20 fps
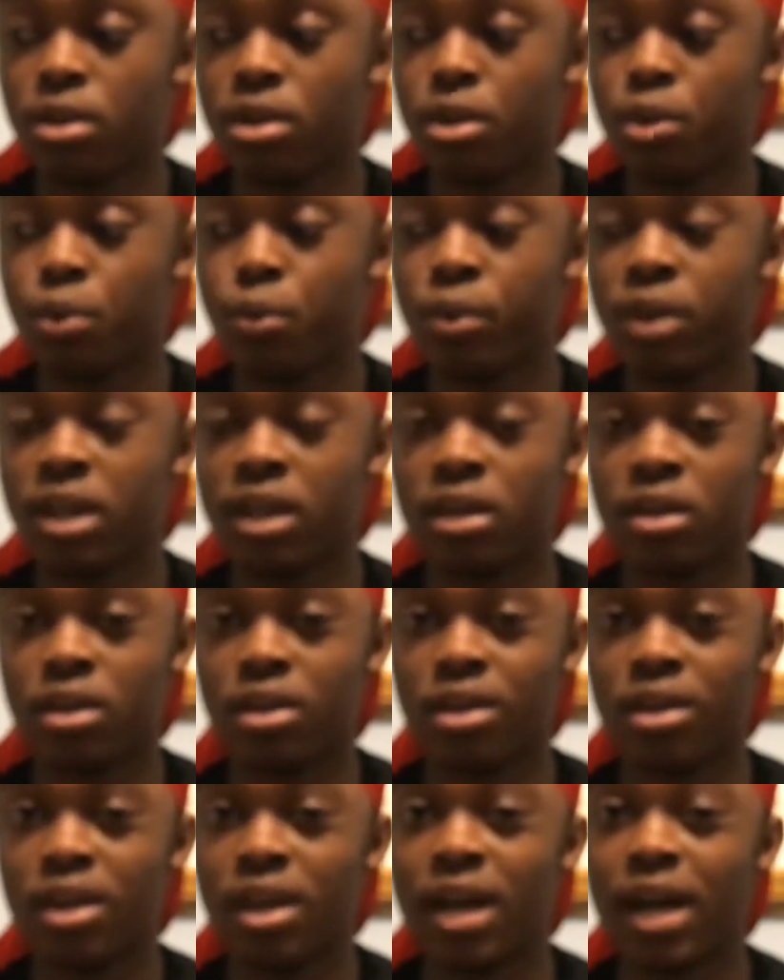wait,
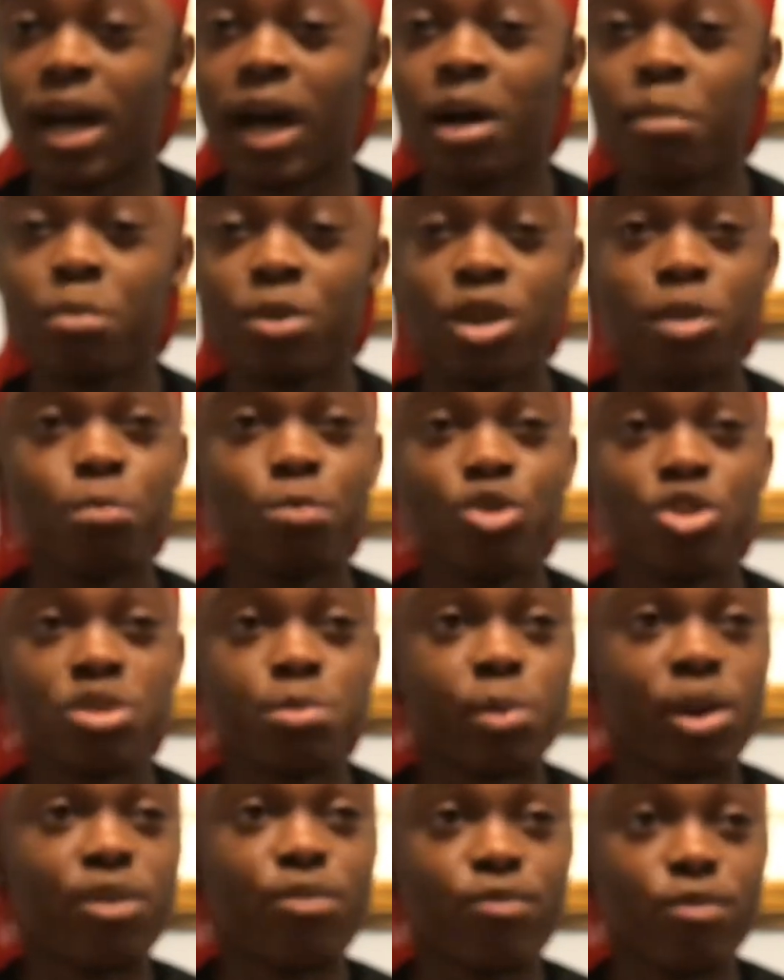I met most
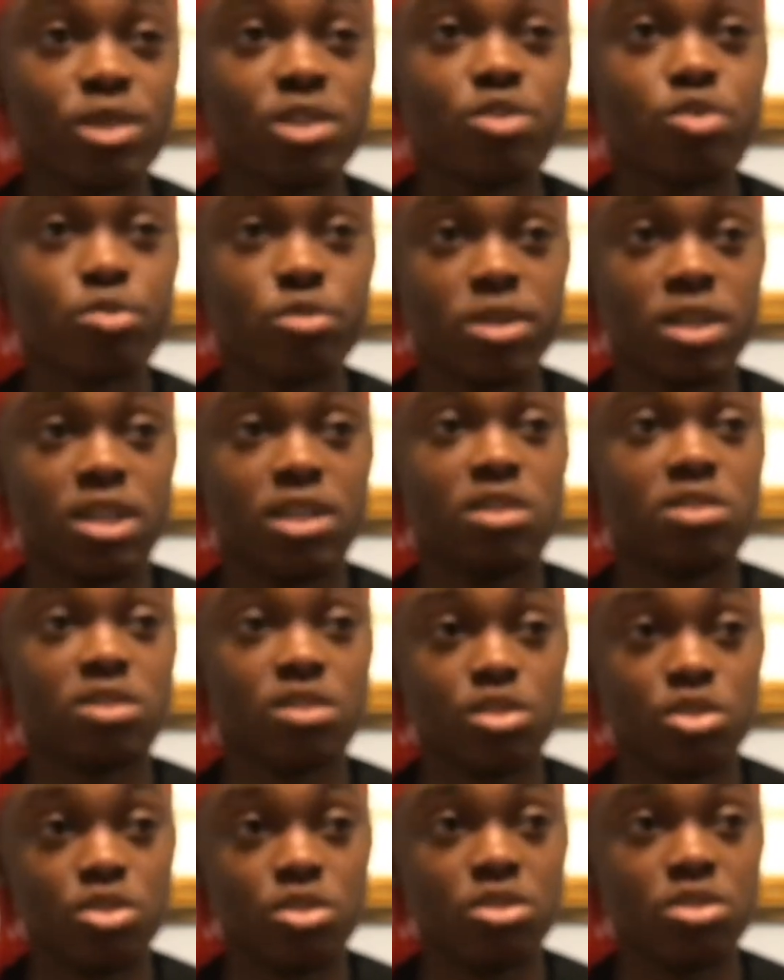of my friends through an
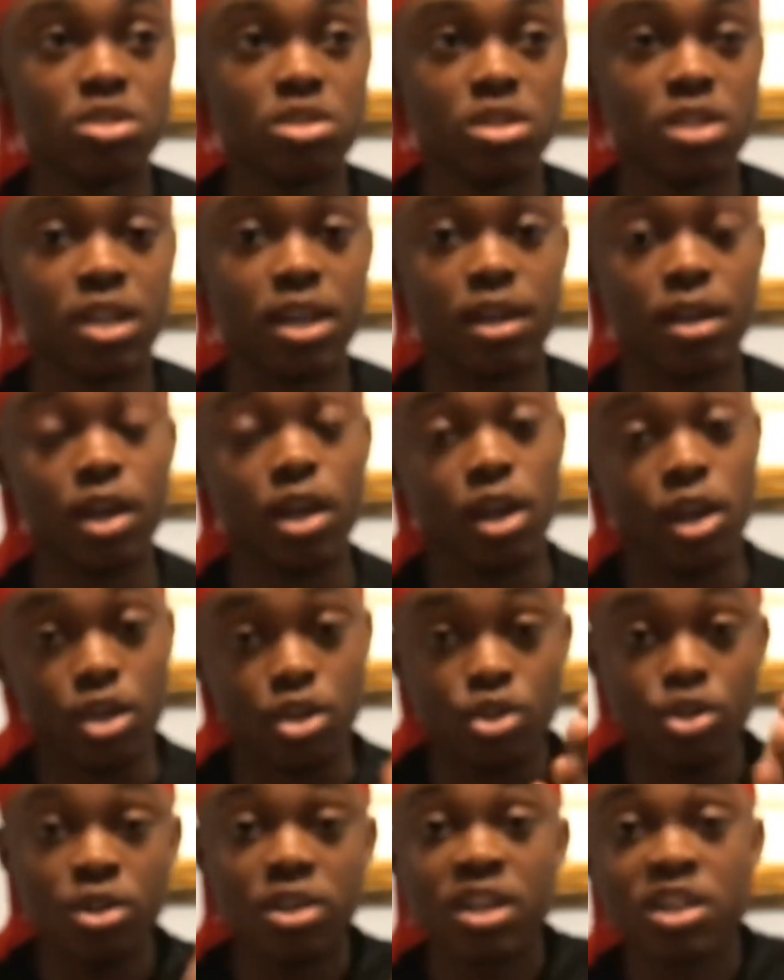institution. Like,
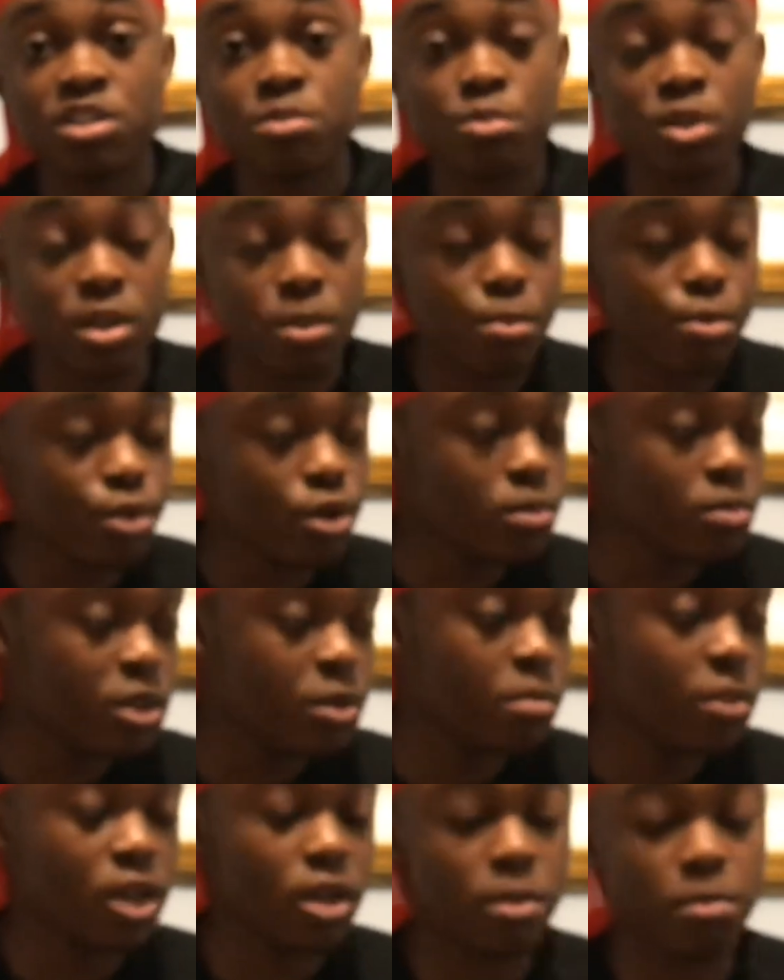you guys
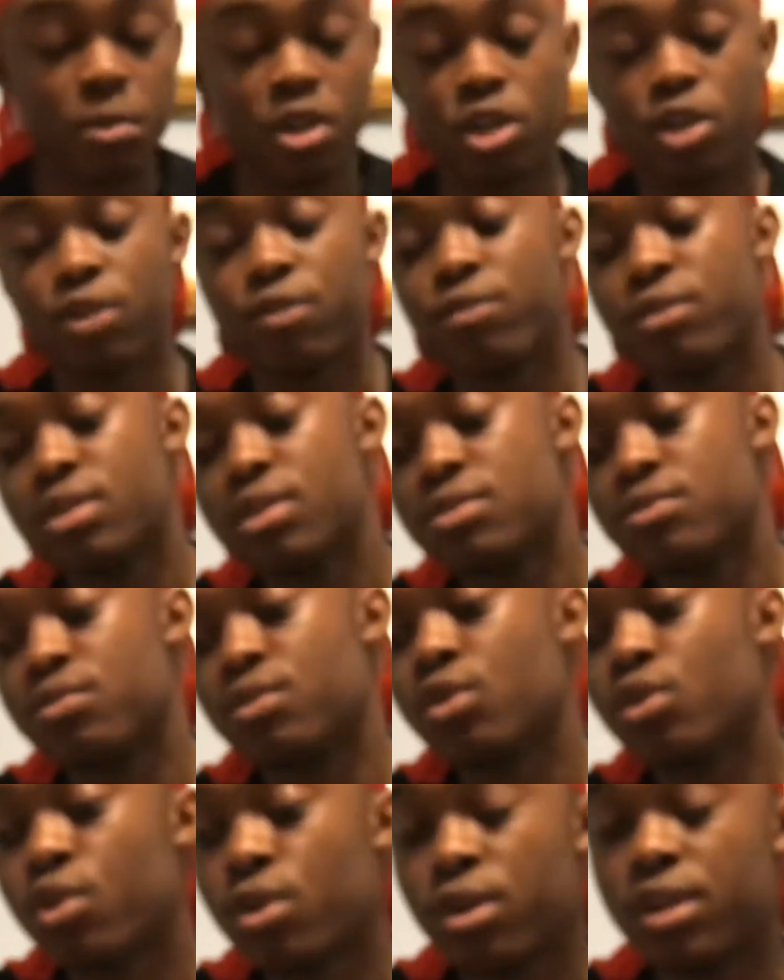probably met your friends through
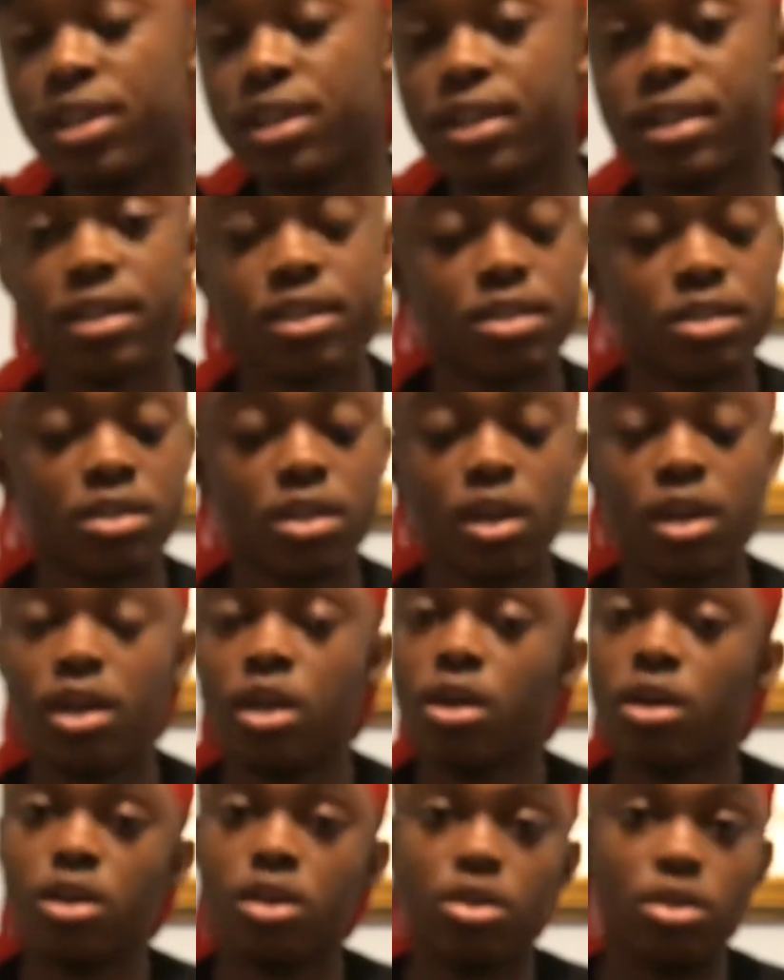college,
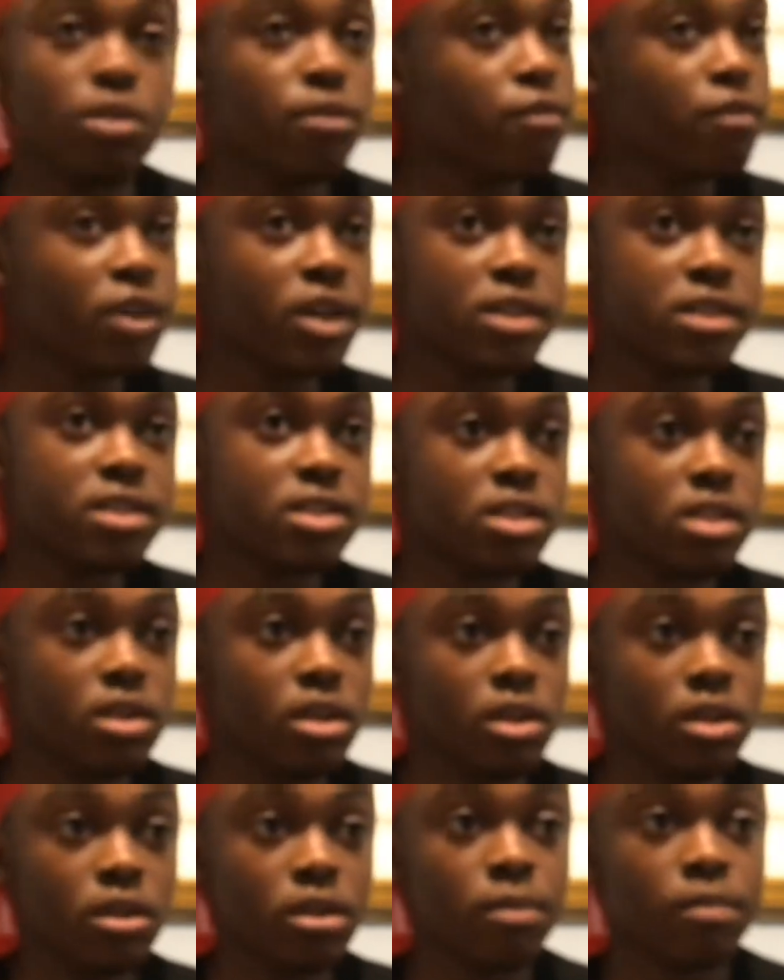
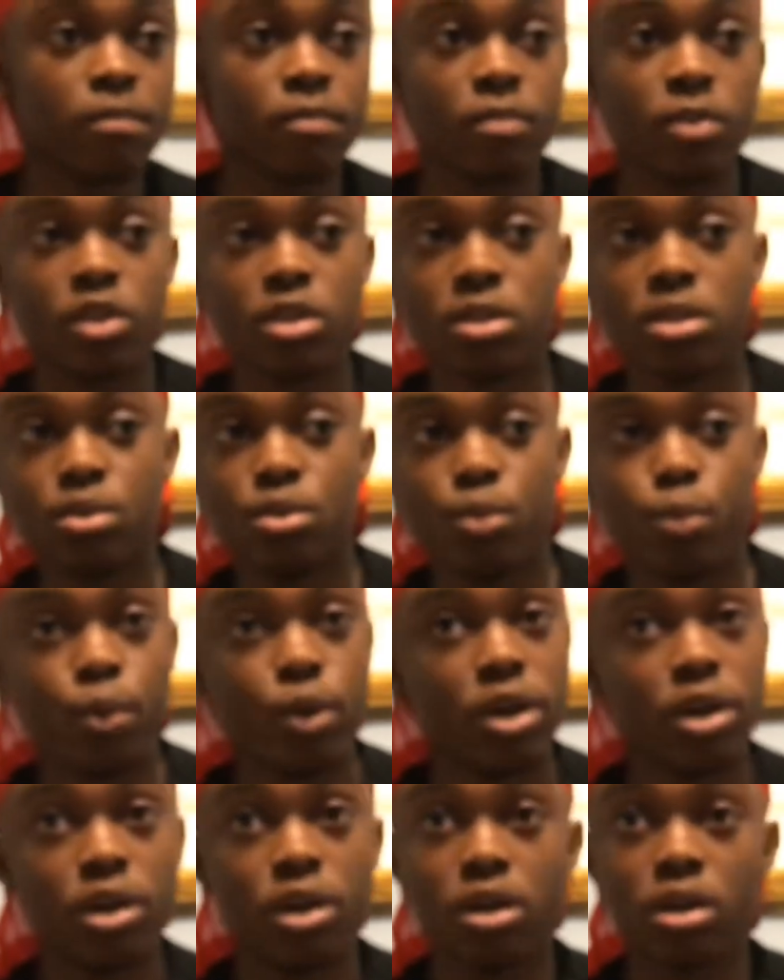university,
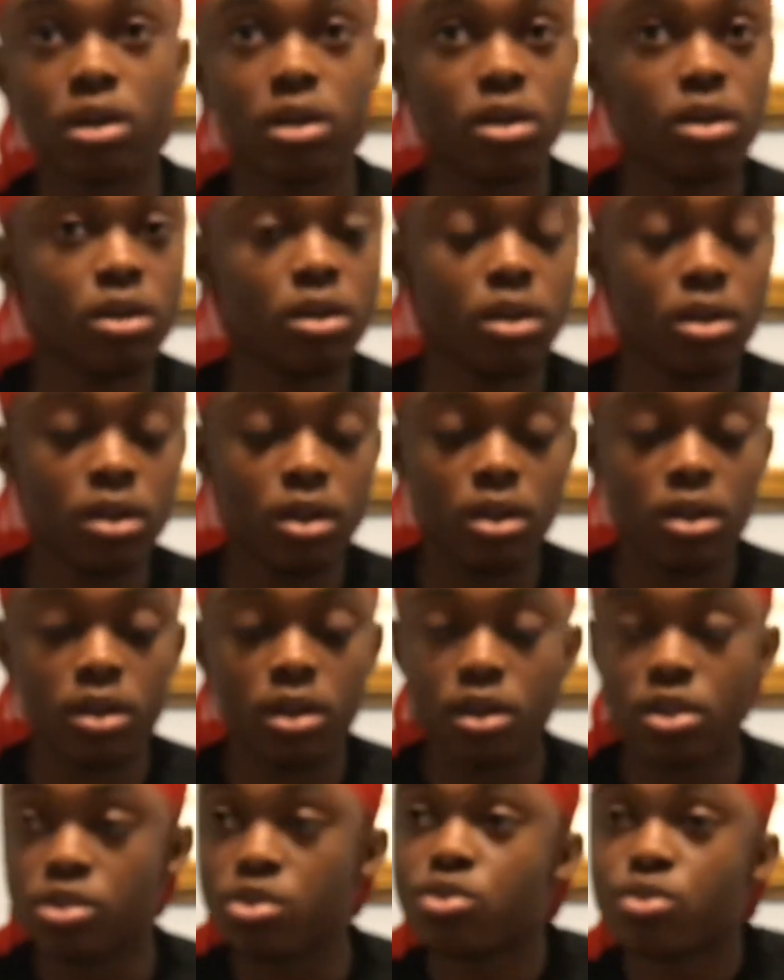work,
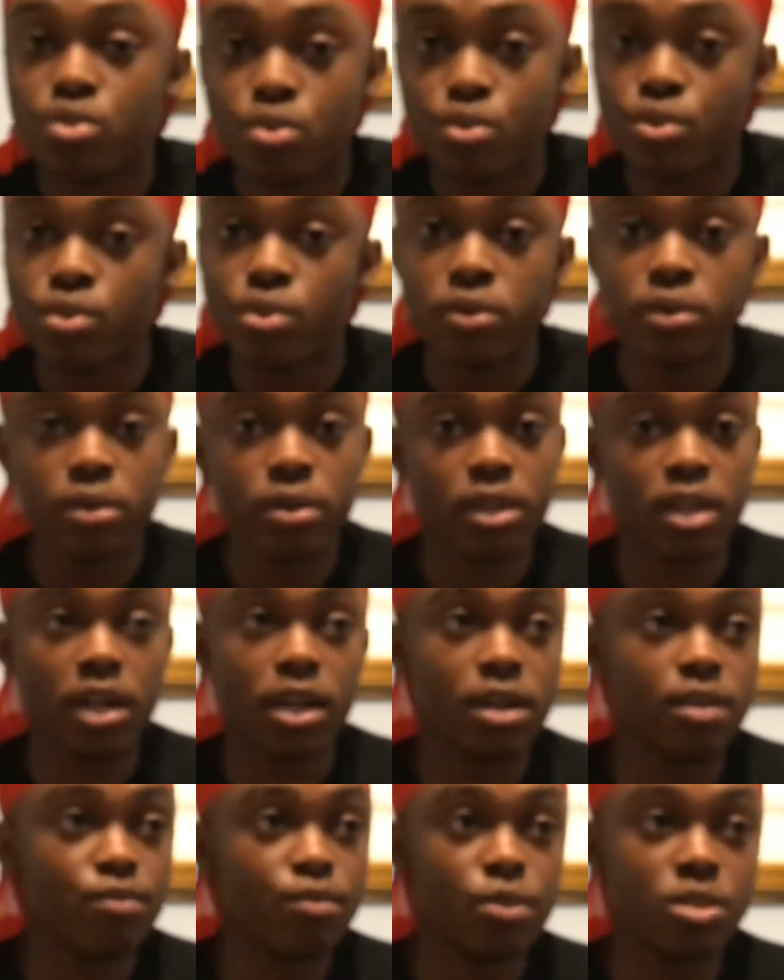school,
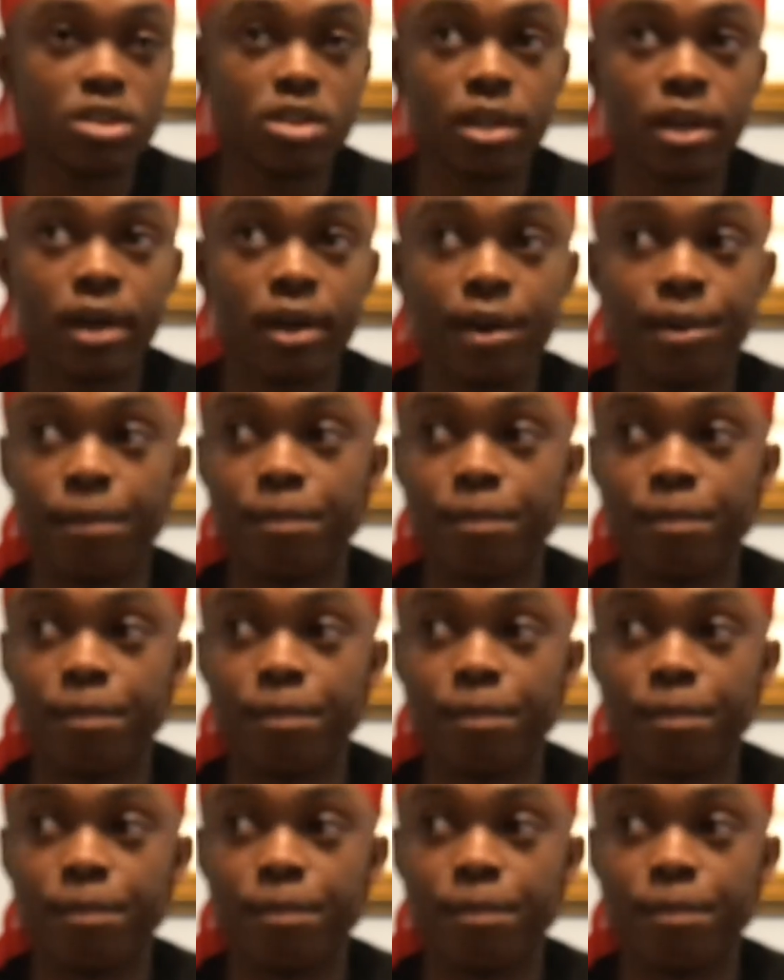like everyone's at,